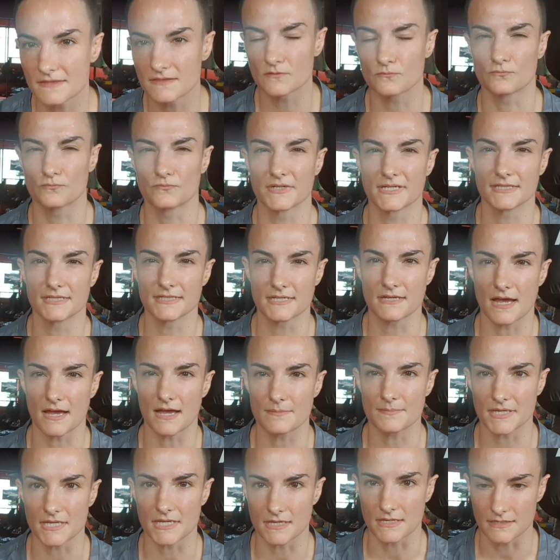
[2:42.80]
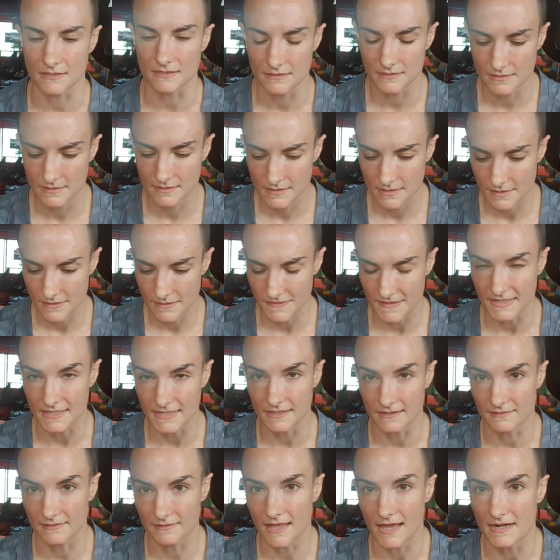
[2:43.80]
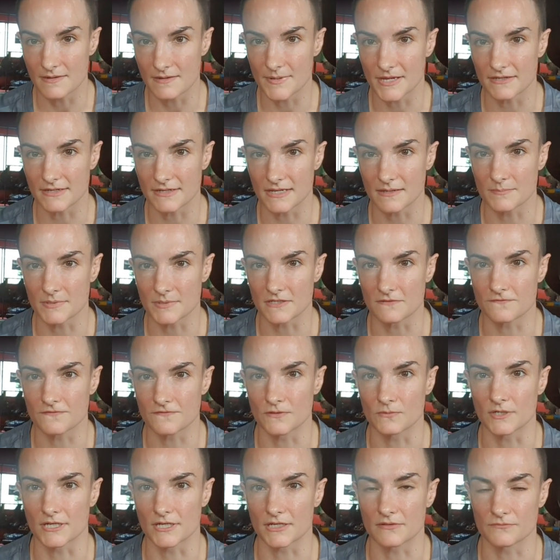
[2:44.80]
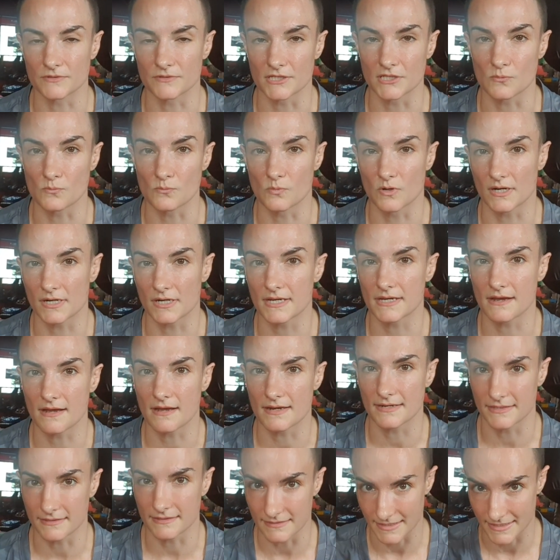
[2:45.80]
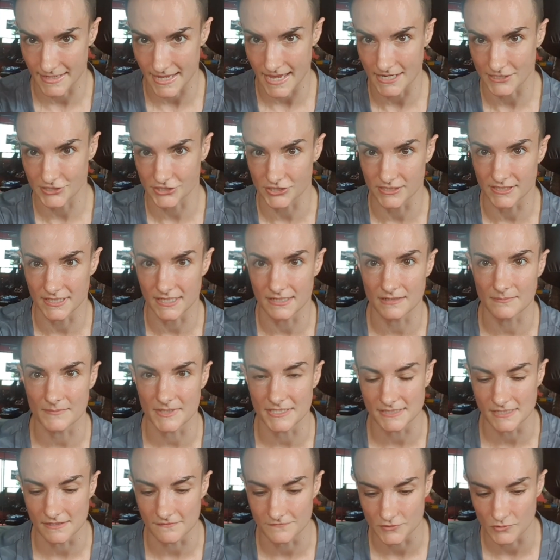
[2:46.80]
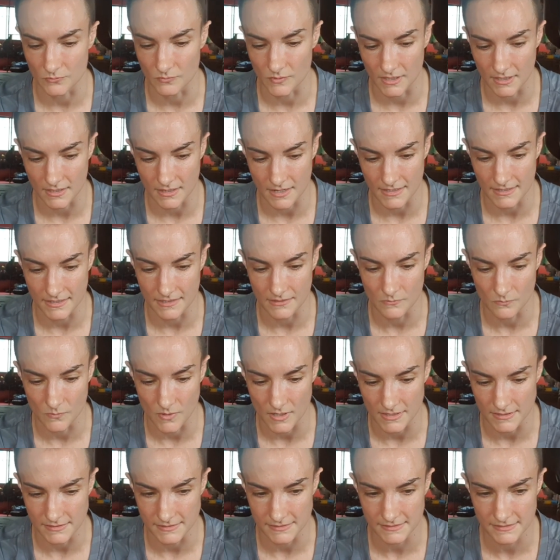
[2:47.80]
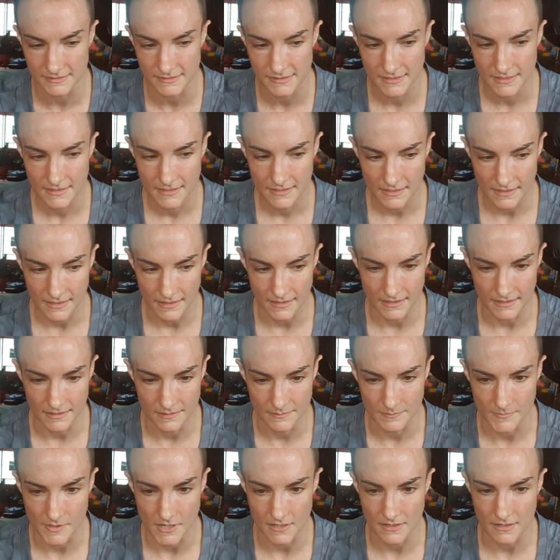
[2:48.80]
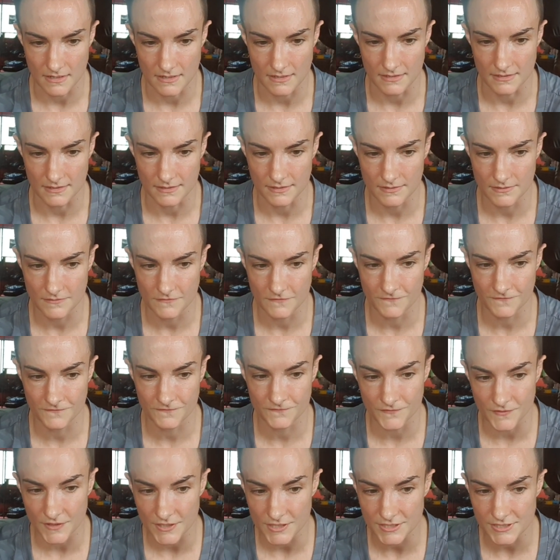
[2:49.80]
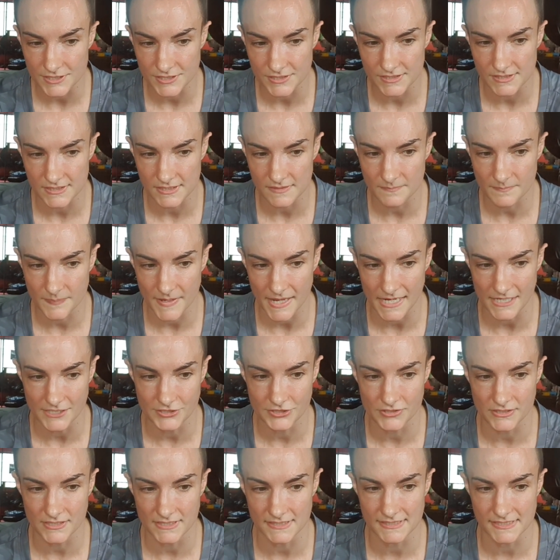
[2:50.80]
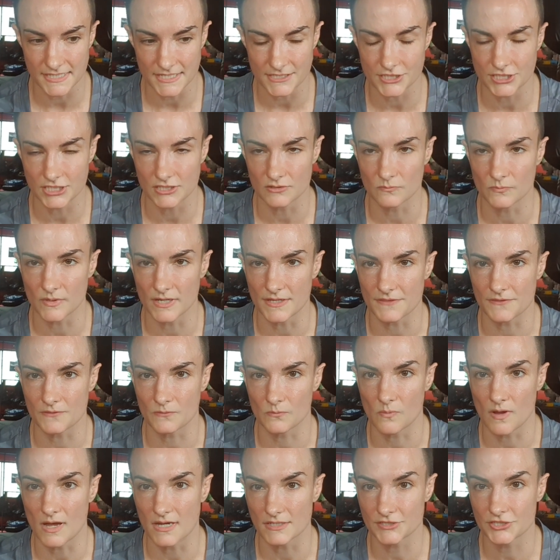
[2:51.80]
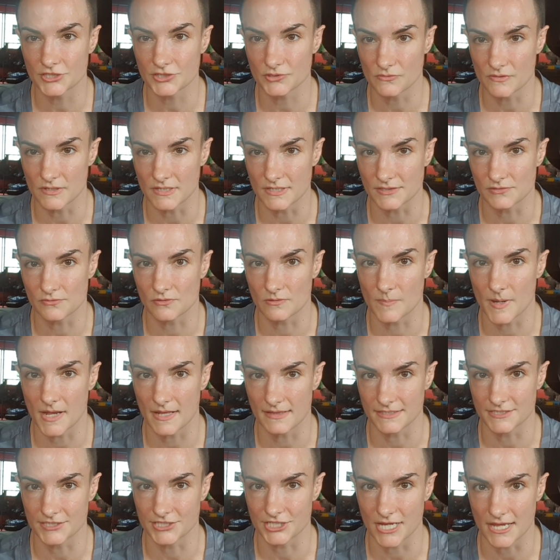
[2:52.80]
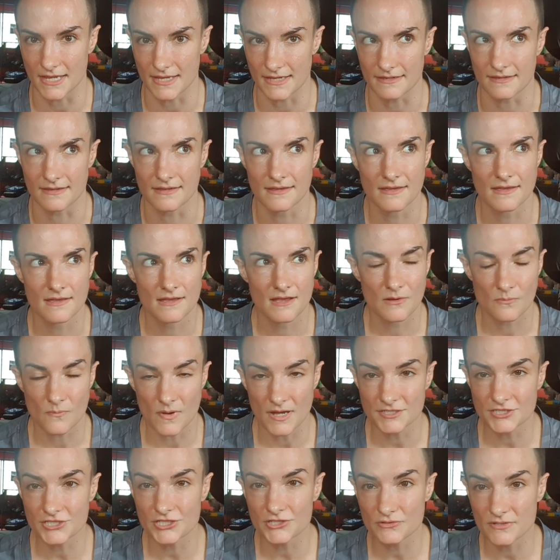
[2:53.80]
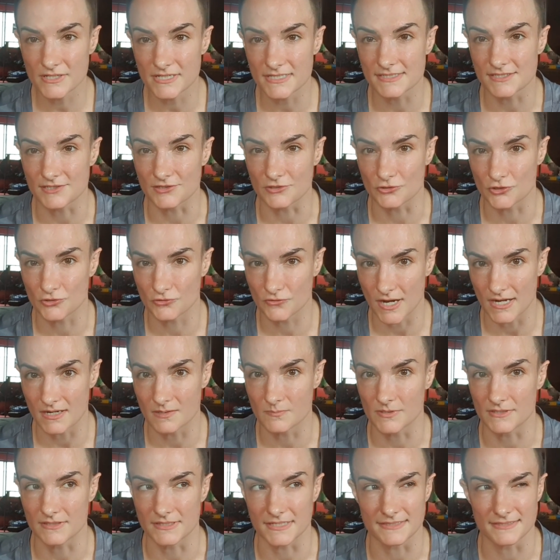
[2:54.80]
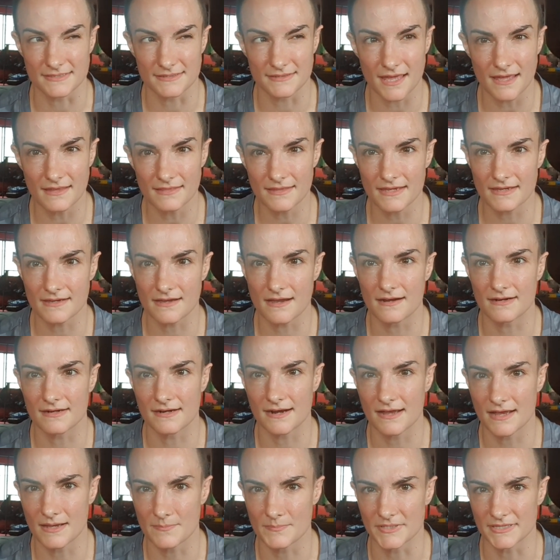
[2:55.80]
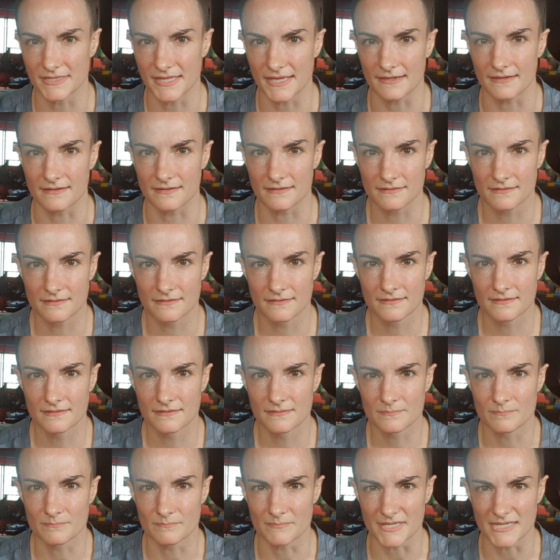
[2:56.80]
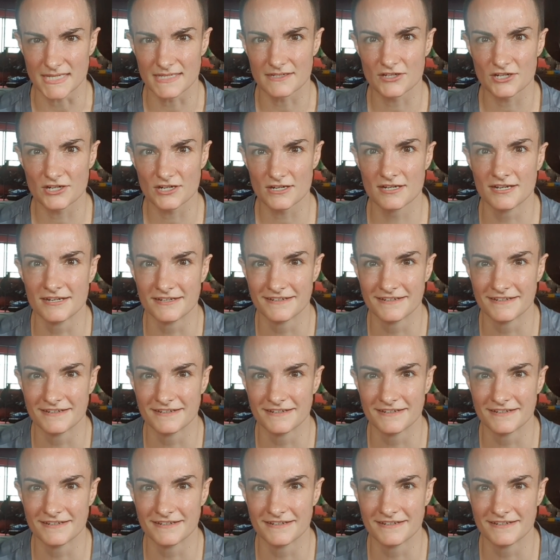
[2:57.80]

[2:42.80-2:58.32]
that really got me thinking a lot about ambient footwork and really working on it, like actually getting myself to work on it, was our first patron session with Wang Chenoi Sorpalanchai. Wang Chenoi is incredible. He's a lot like Karahat, but like meaner.